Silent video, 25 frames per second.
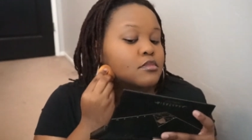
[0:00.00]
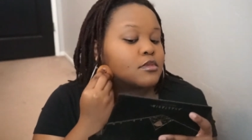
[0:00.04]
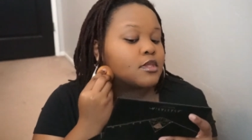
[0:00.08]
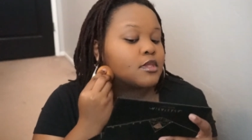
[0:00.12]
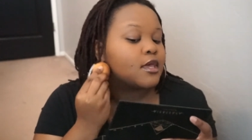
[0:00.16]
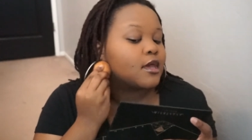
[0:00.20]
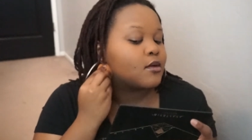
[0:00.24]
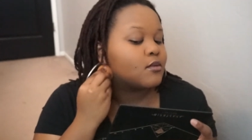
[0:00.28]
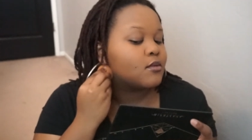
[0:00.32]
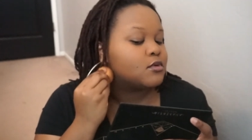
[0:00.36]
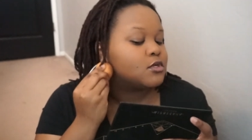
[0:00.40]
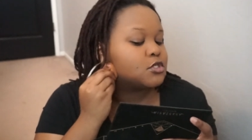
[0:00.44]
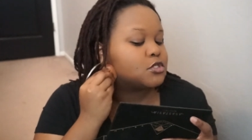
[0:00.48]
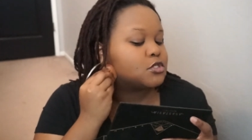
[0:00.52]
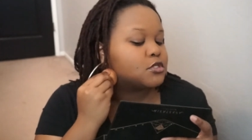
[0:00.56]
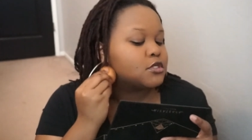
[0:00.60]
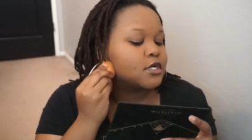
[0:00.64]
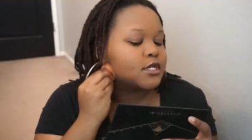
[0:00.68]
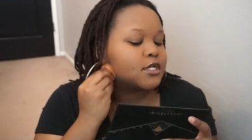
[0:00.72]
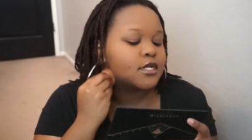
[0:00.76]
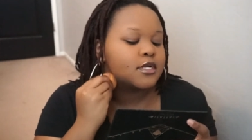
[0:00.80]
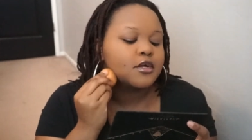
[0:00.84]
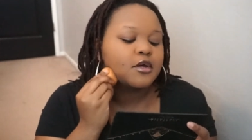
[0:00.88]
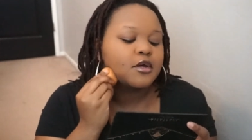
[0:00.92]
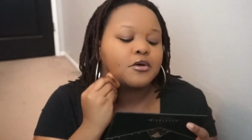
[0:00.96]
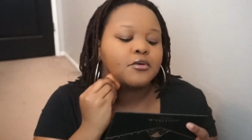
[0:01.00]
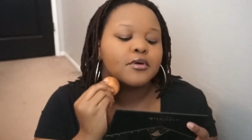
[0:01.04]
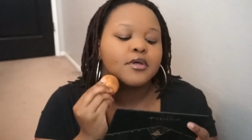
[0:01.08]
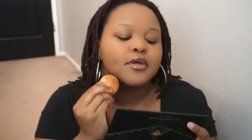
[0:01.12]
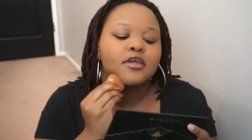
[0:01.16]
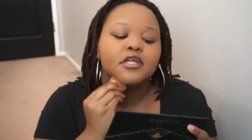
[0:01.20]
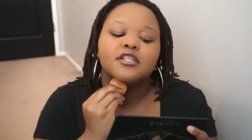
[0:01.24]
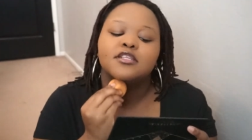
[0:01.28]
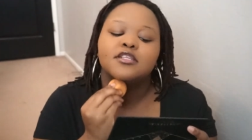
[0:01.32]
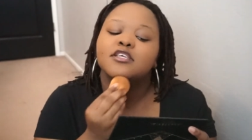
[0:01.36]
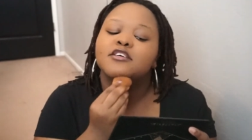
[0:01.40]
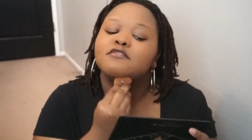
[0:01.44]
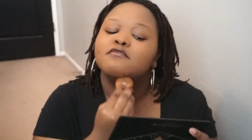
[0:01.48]
yeah, once you get it
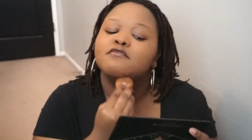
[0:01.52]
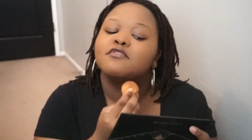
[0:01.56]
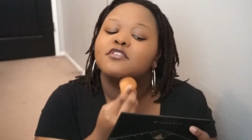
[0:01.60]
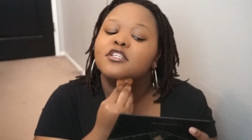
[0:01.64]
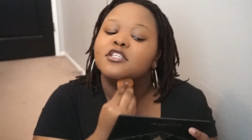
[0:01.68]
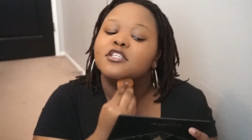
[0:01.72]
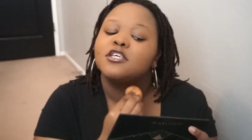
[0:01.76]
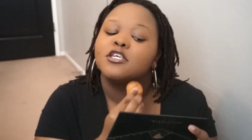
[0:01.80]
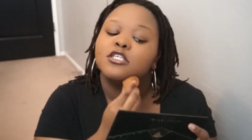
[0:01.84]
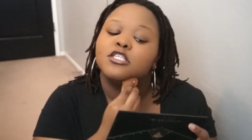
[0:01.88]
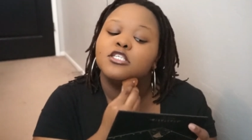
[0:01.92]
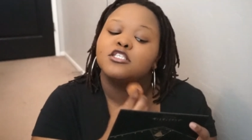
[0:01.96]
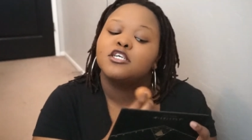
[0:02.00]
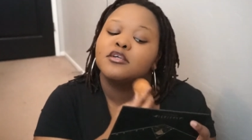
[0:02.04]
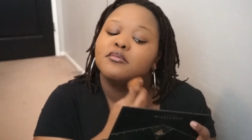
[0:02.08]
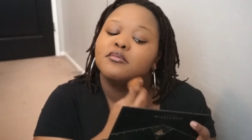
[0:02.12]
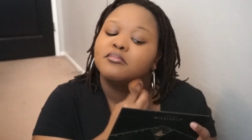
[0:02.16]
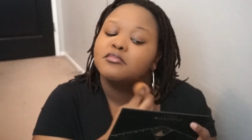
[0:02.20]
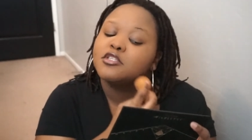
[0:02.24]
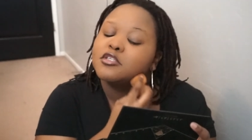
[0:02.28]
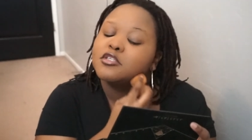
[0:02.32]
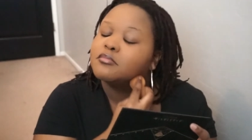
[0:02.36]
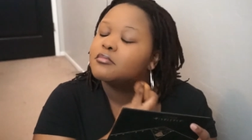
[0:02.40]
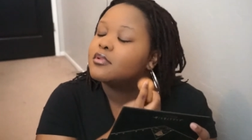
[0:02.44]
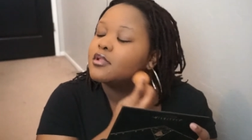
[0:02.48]
going, it definitely does start to